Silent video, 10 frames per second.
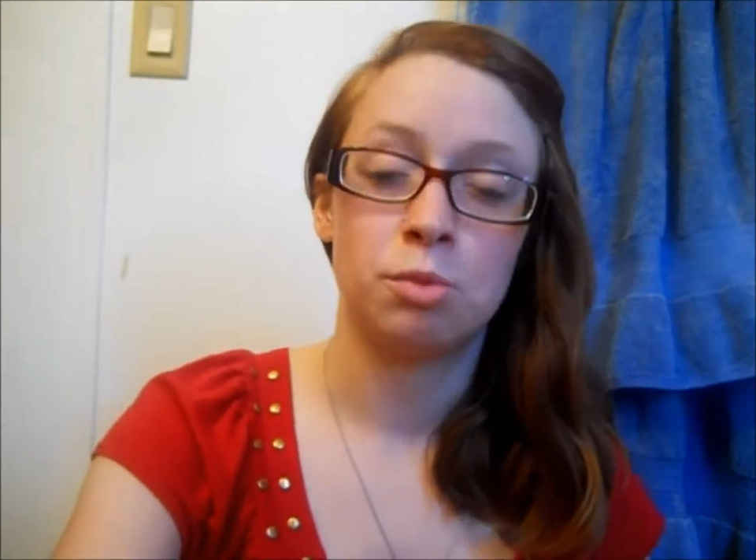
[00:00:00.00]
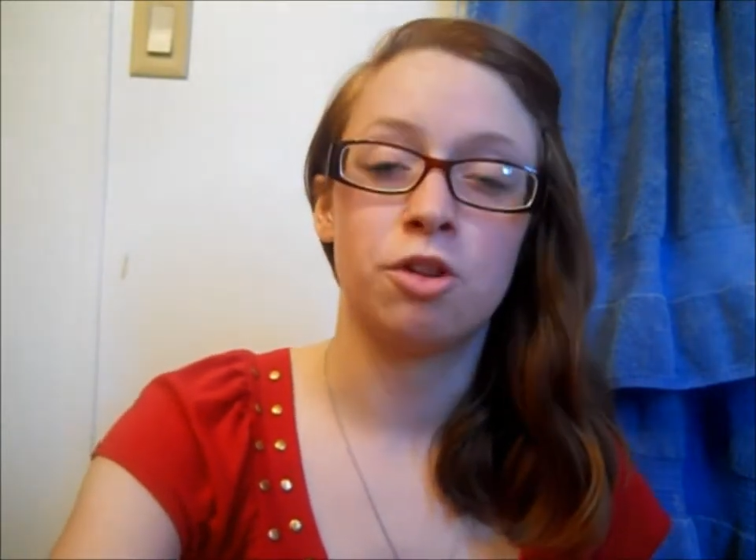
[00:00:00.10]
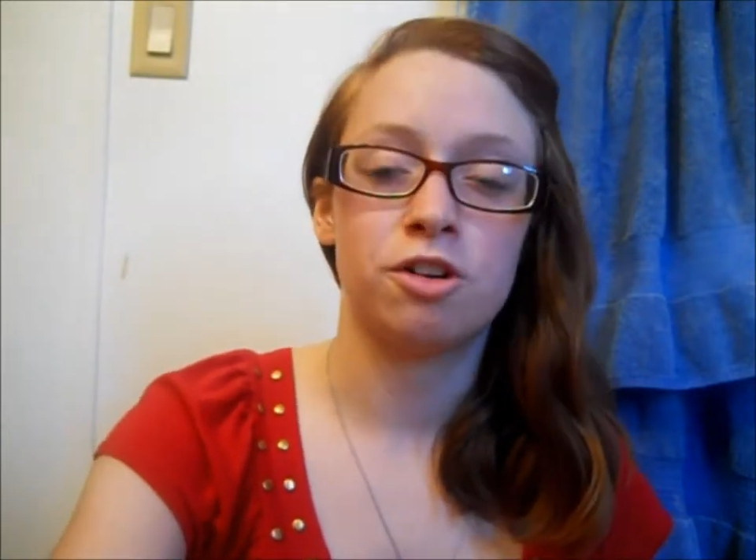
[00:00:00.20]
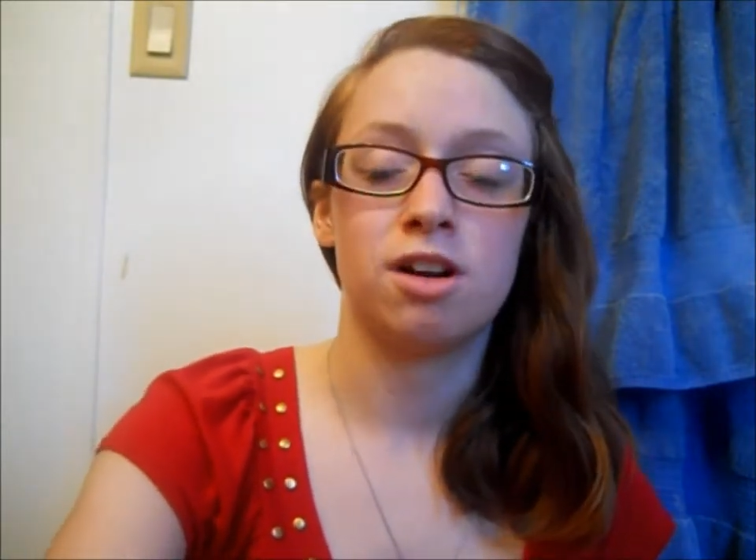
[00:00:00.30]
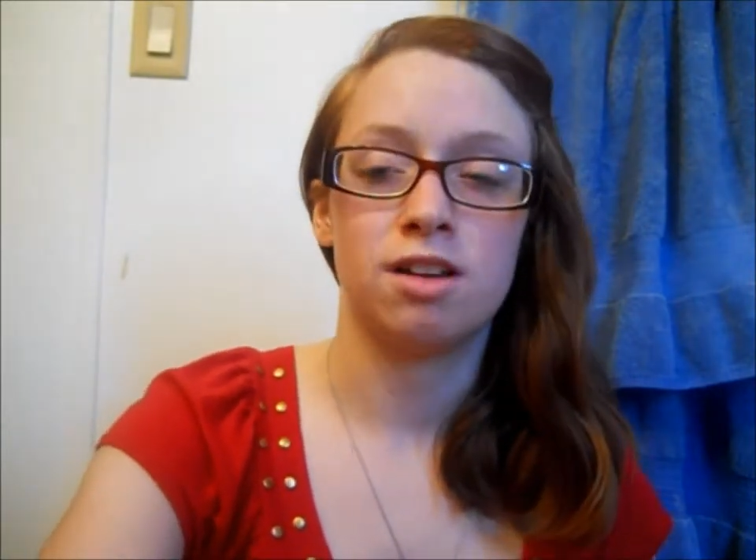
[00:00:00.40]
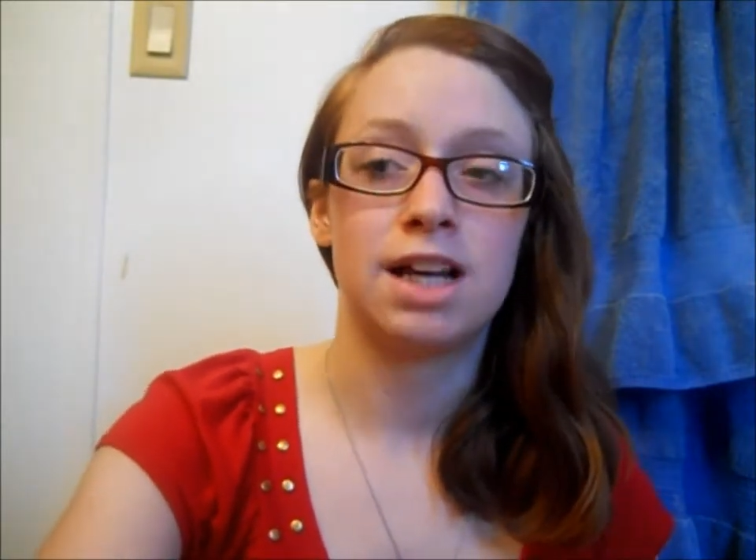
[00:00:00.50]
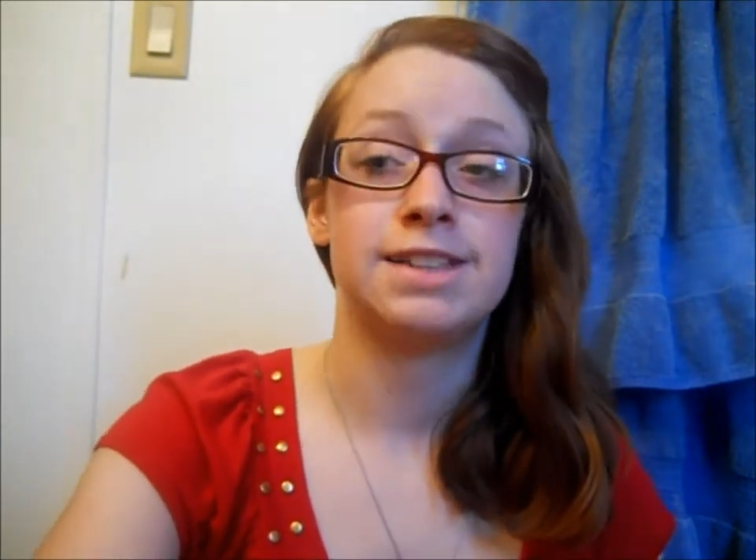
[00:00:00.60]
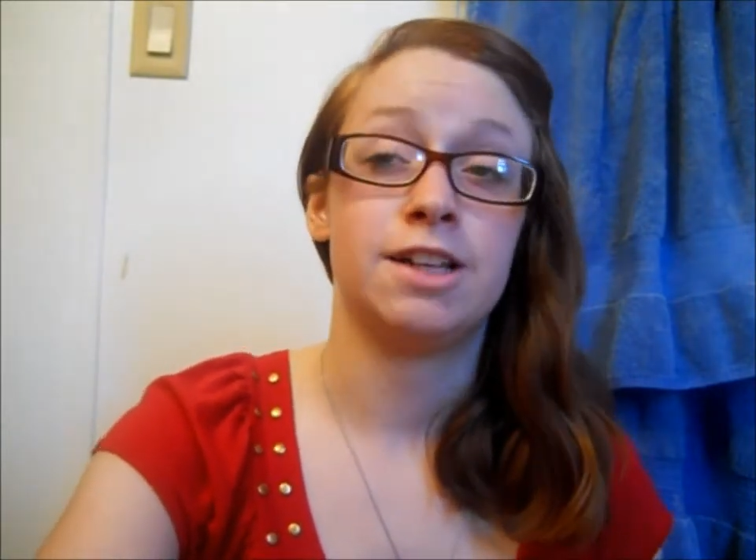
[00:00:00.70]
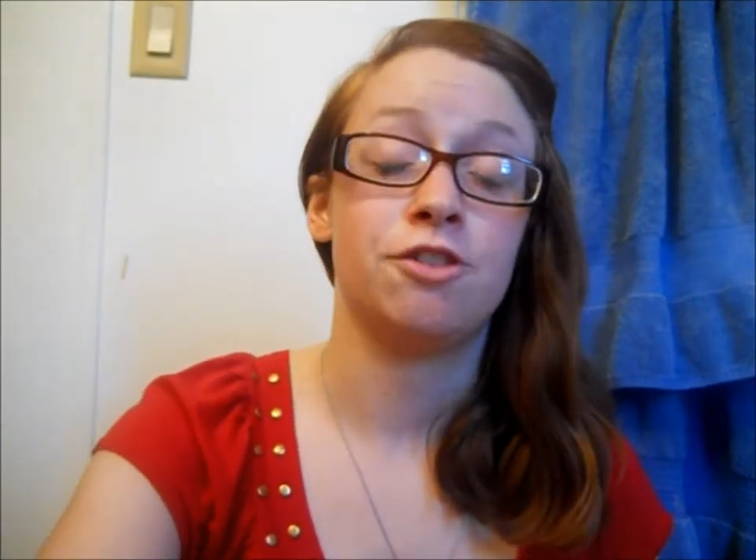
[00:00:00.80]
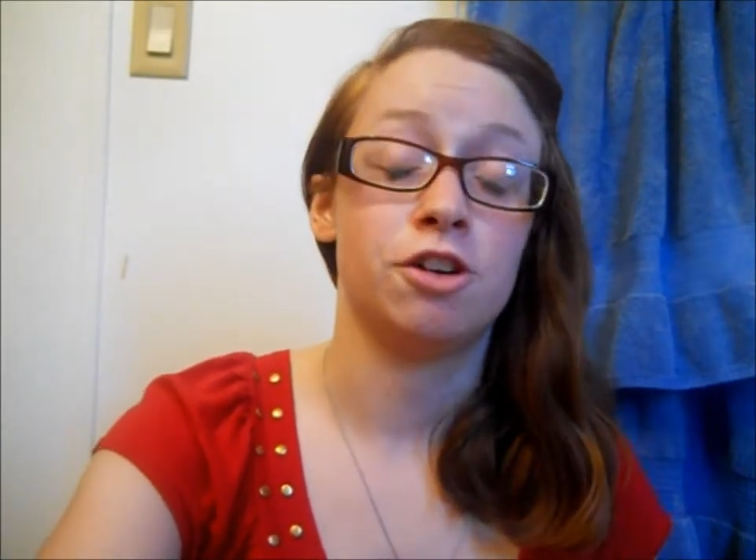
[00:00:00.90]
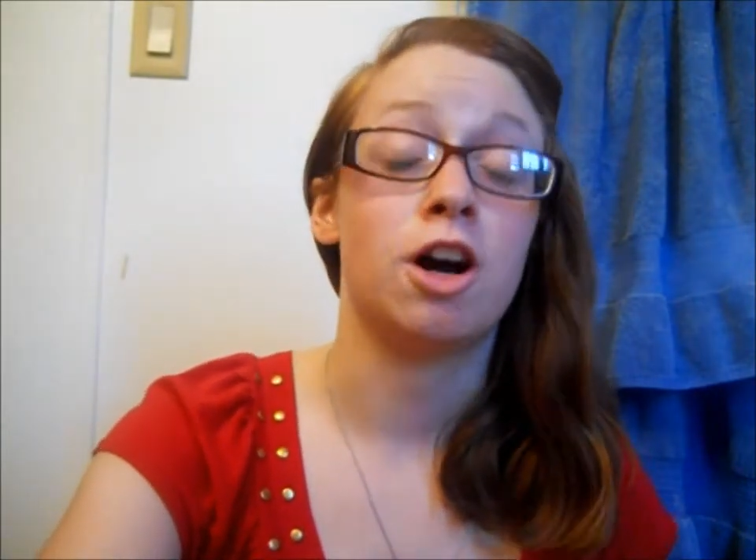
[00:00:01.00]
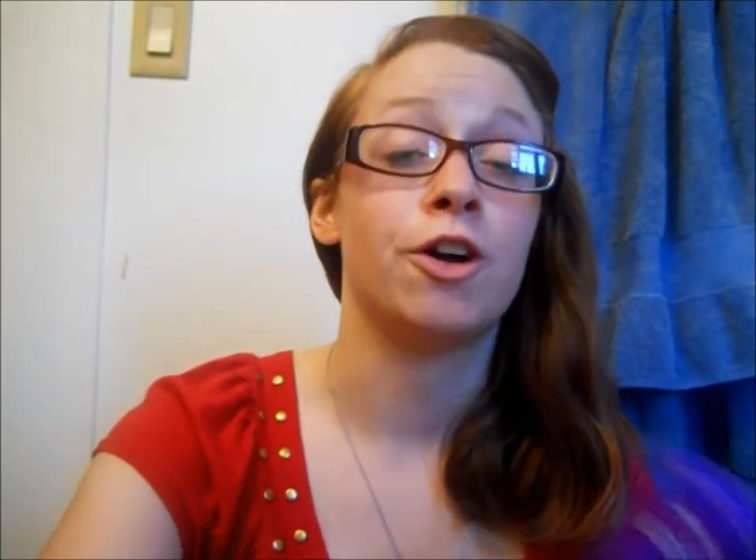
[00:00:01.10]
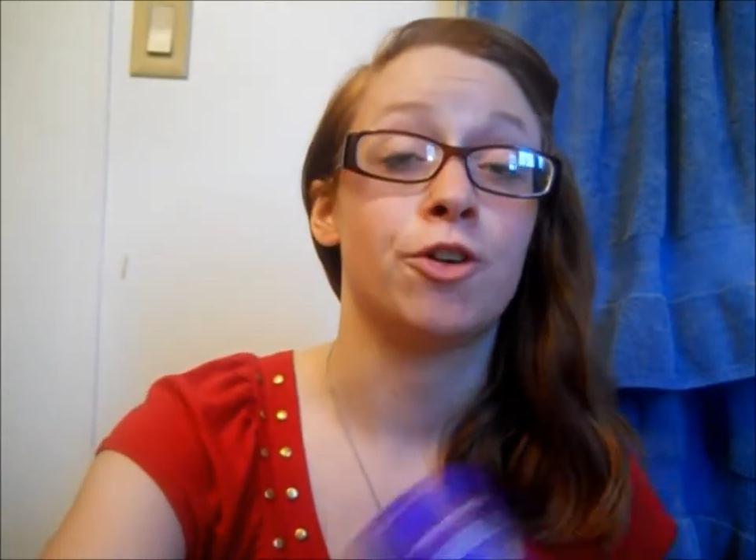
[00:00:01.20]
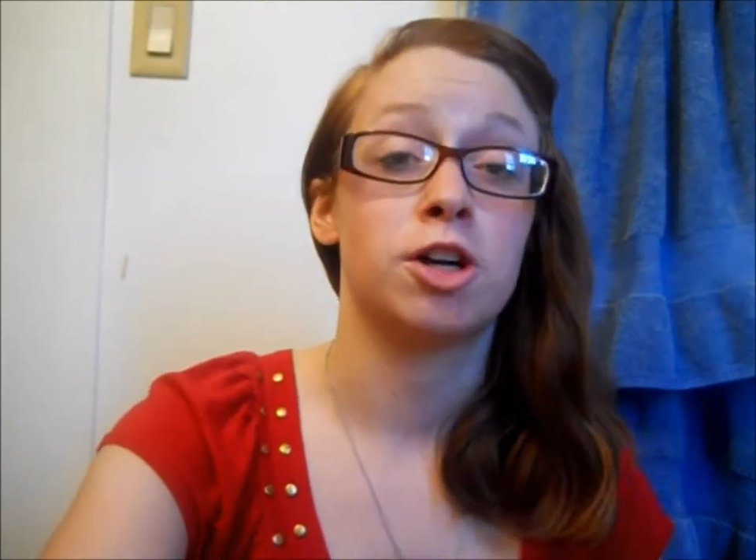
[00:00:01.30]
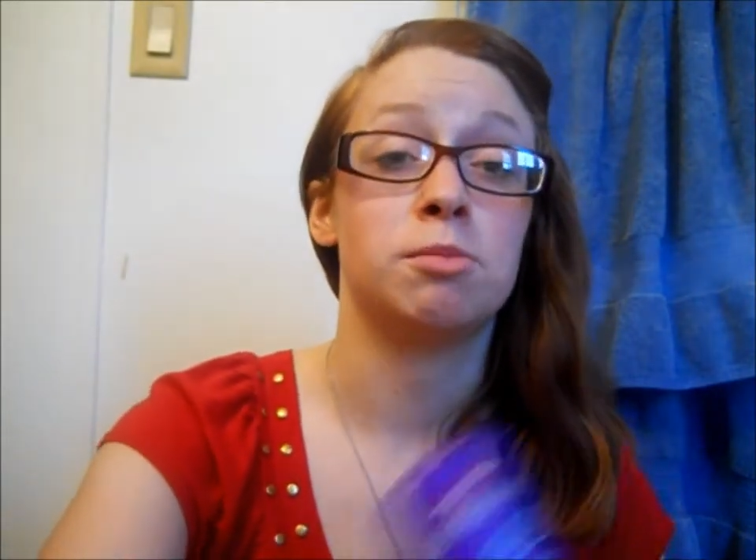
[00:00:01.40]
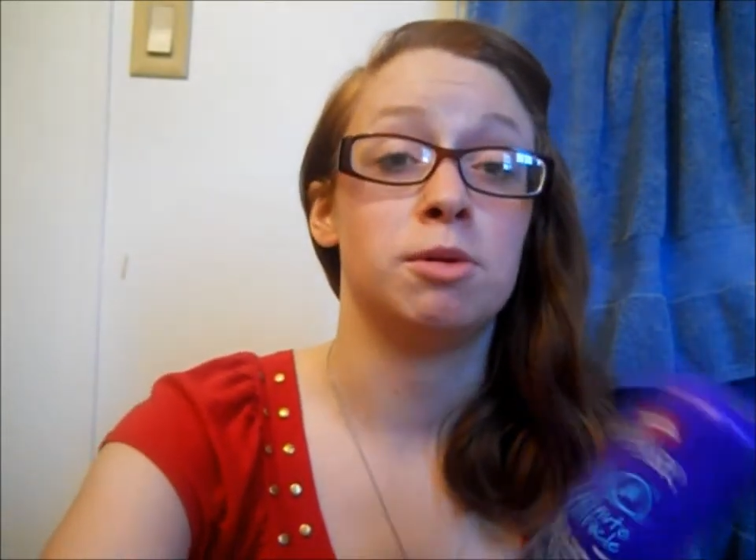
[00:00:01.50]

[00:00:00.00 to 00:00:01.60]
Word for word: well, the, like I said, they're not in order,